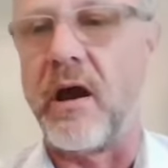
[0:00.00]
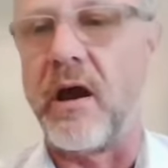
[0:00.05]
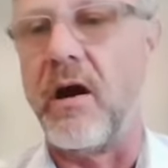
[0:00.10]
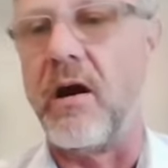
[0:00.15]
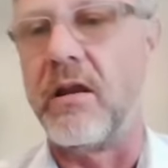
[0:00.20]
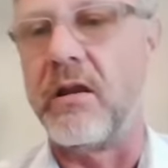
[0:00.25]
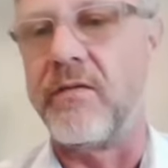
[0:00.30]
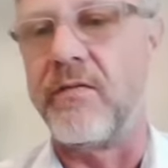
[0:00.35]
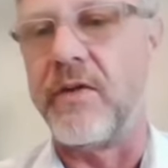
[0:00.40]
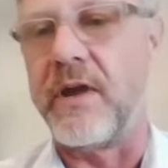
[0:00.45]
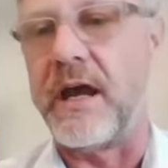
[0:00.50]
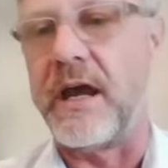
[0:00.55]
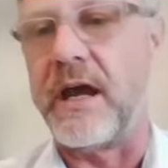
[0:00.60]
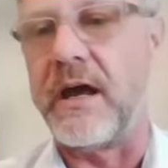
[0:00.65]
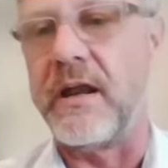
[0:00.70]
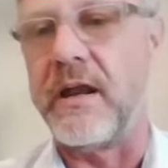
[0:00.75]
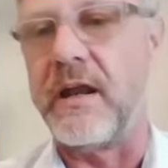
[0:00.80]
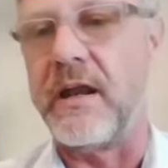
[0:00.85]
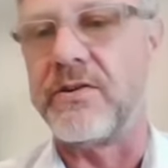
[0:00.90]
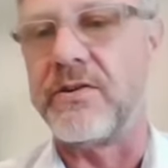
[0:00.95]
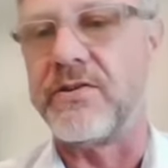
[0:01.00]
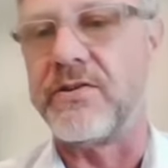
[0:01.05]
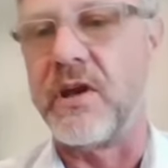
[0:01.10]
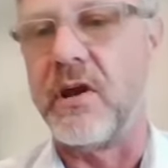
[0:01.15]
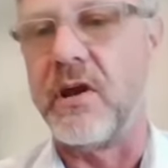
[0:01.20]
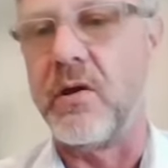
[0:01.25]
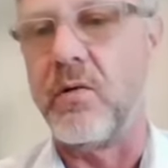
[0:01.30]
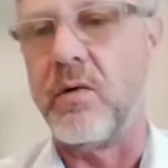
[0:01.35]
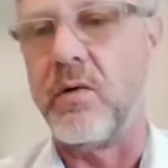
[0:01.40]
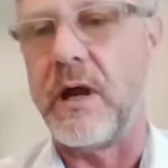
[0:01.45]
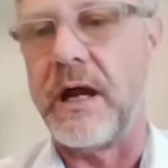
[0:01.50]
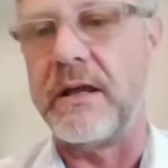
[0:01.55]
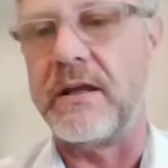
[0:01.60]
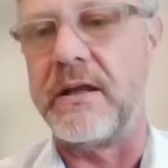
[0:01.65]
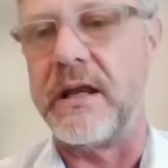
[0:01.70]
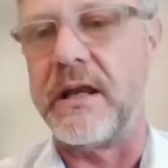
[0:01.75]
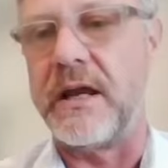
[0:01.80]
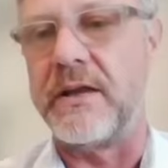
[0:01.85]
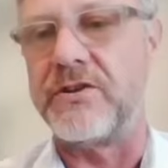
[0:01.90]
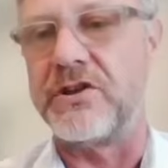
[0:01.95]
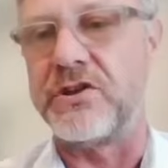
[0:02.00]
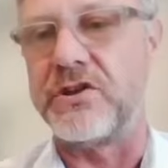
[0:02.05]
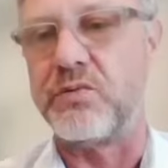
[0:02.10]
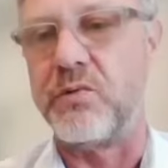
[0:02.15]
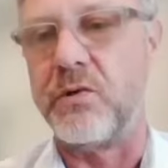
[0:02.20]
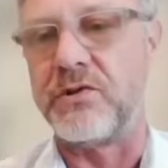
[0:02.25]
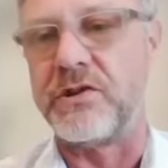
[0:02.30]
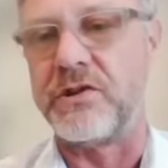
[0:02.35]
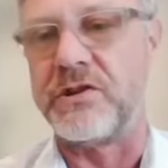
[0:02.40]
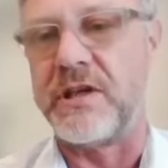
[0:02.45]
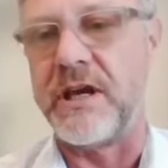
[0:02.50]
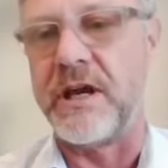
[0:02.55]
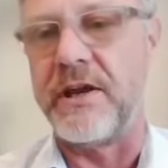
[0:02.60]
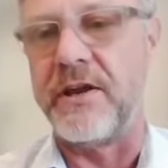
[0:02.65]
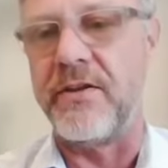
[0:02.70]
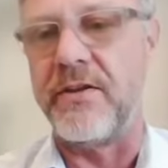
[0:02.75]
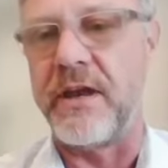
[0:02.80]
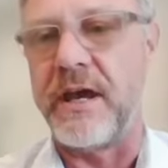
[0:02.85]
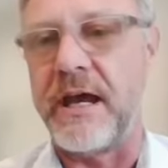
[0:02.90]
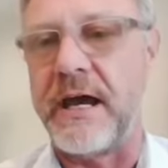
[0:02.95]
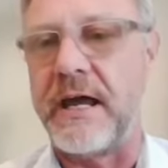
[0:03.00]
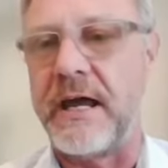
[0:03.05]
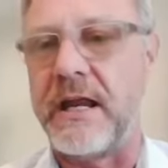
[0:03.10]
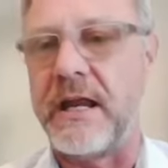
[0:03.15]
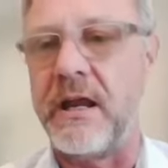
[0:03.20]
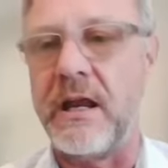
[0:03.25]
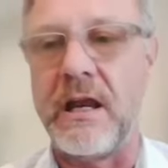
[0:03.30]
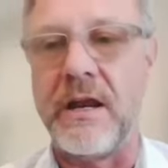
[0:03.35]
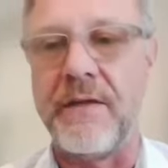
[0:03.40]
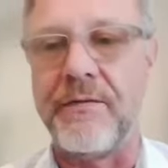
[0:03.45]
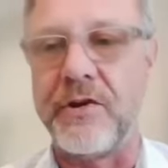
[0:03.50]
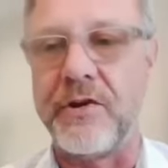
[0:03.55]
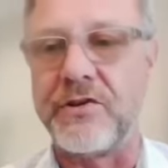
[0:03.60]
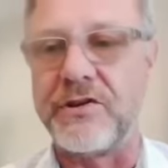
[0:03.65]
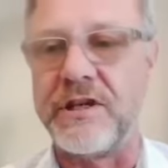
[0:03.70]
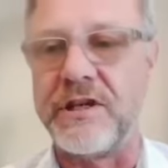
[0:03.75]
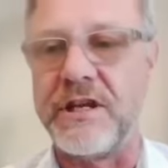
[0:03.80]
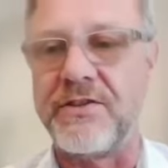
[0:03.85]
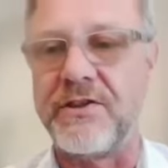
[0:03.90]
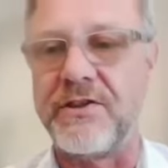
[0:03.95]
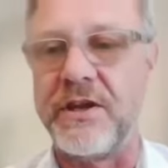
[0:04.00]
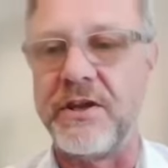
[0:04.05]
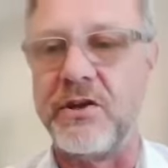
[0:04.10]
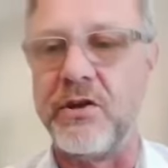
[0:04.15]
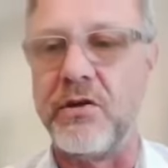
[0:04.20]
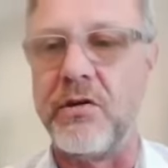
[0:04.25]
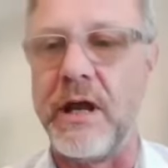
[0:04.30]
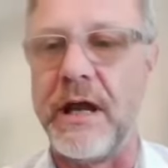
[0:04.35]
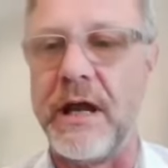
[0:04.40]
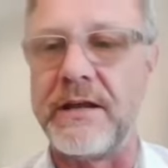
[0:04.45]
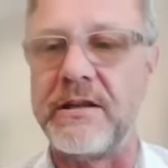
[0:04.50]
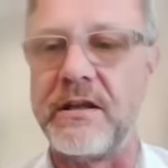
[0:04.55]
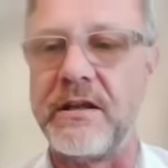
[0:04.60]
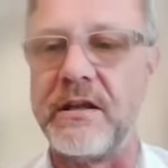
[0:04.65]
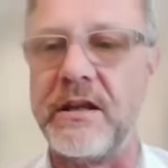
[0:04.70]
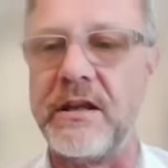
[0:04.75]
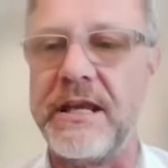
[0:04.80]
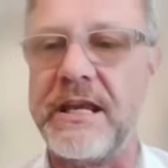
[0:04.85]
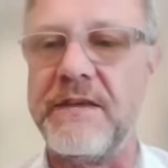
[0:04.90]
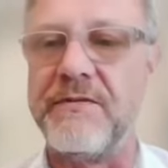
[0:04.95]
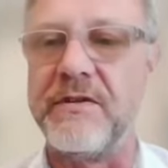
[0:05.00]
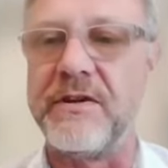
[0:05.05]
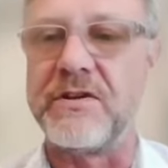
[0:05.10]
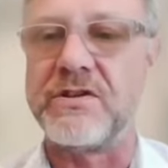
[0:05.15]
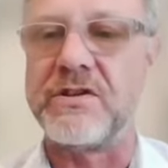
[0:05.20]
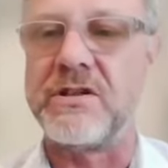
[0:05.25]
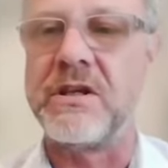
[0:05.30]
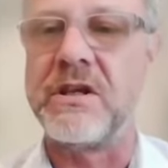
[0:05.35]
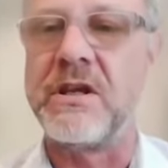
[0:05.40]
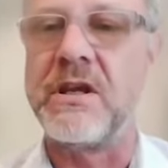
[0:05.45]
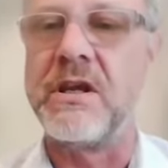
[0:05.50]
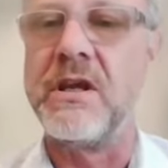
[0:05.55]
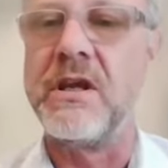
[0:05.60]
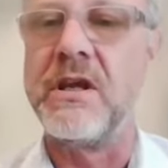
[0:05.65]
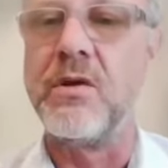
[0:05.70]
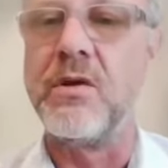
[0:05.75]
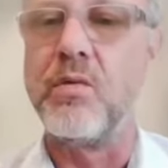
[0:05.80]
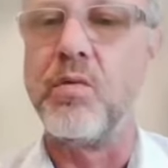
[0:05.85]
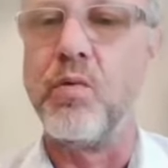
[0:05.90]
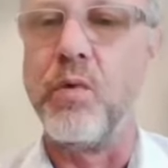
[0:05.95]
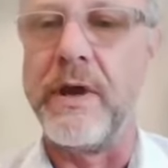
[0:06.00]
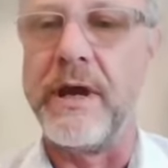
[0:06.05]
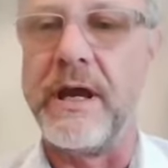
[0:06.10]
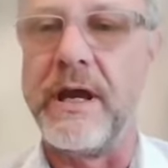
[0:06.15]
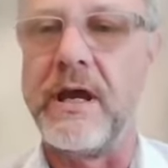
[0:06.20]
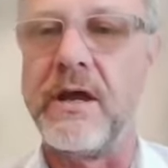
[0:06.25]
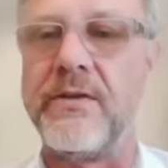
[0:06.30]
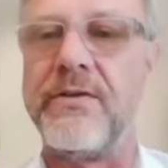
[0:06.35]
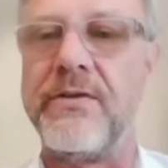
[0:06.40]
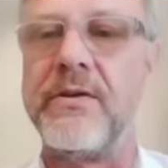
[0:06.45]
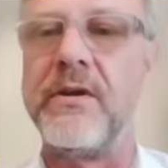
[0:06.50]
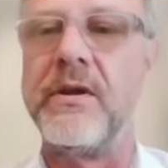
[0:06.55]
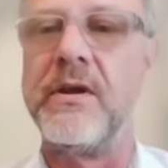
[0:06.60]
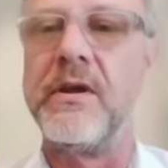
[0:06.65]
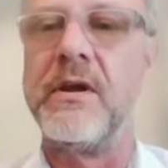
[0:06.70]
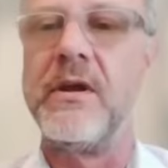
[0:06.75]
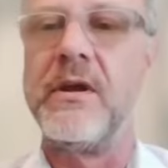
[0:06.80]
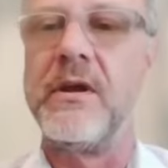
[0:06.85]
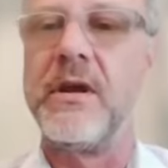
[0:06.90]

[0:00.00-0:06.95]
all of that. And so I just want to tell you that if there's anything you'd like to leave us with,